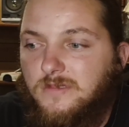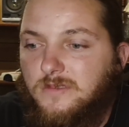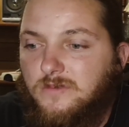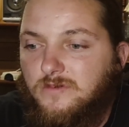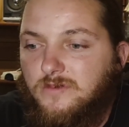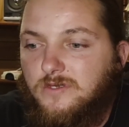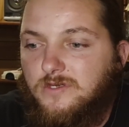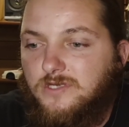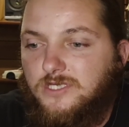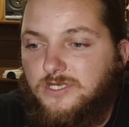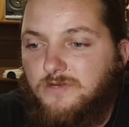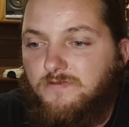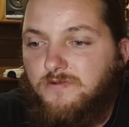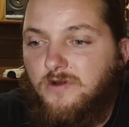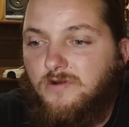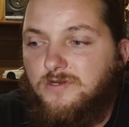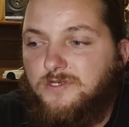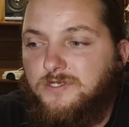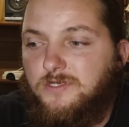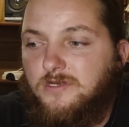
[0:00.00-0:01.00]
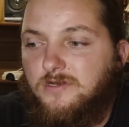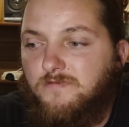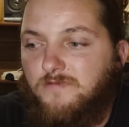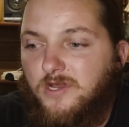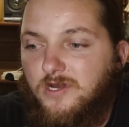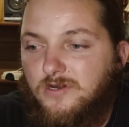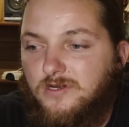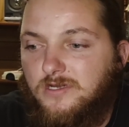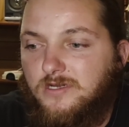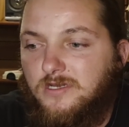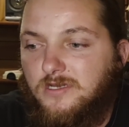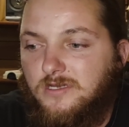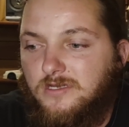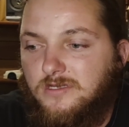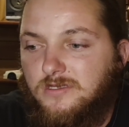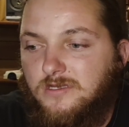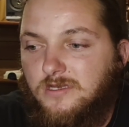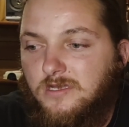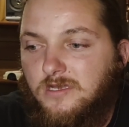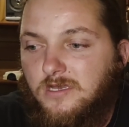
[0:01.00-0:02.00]
We should focus on America.
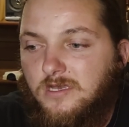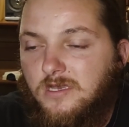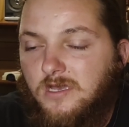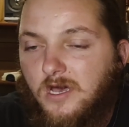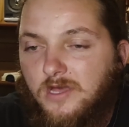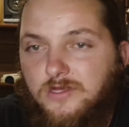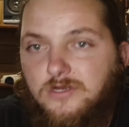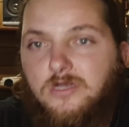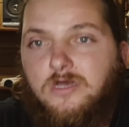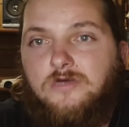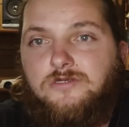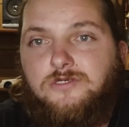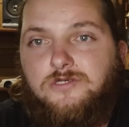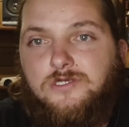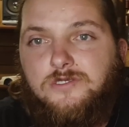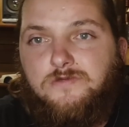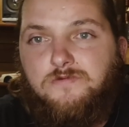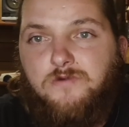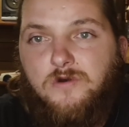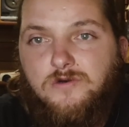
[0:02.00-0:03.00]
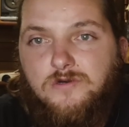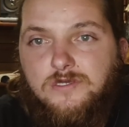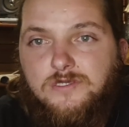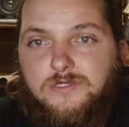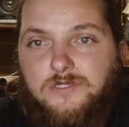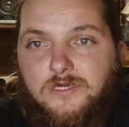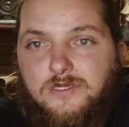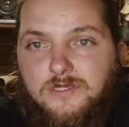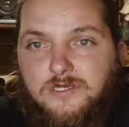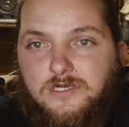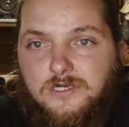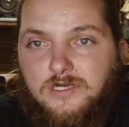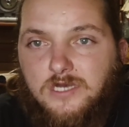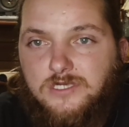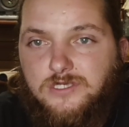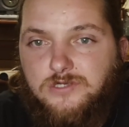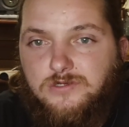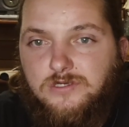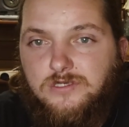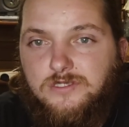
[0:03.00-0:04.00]
Other countries focus on their
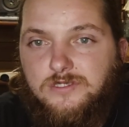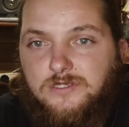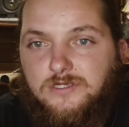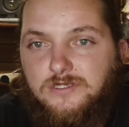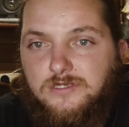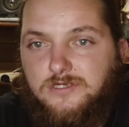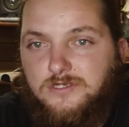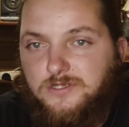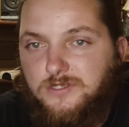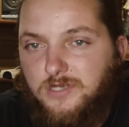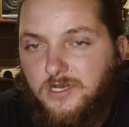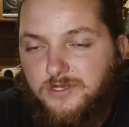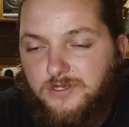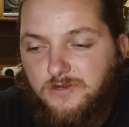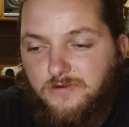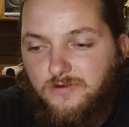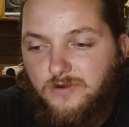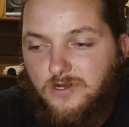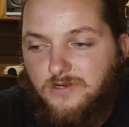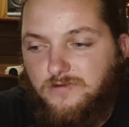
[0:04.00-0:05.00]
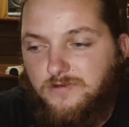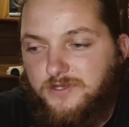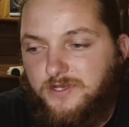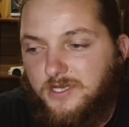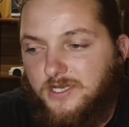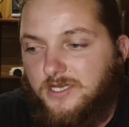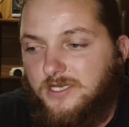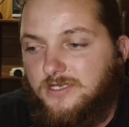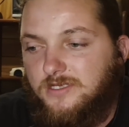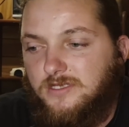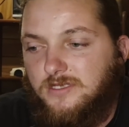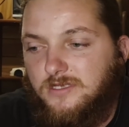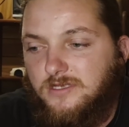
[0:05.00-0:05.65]
countries, and there's nothing wrong with that.